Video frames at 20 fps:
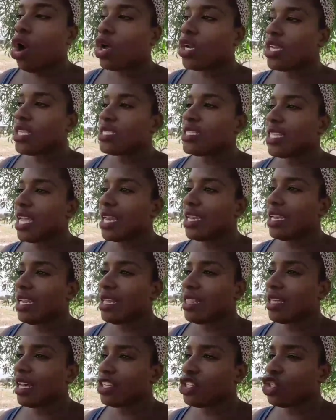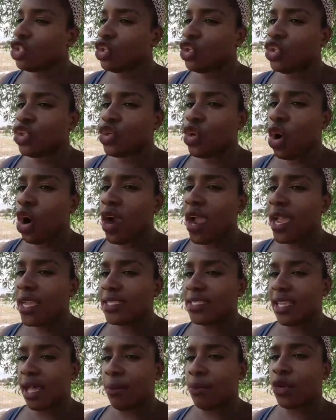Understanding that your
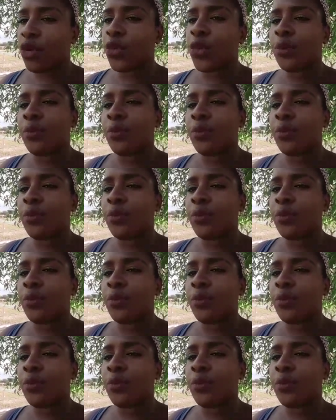example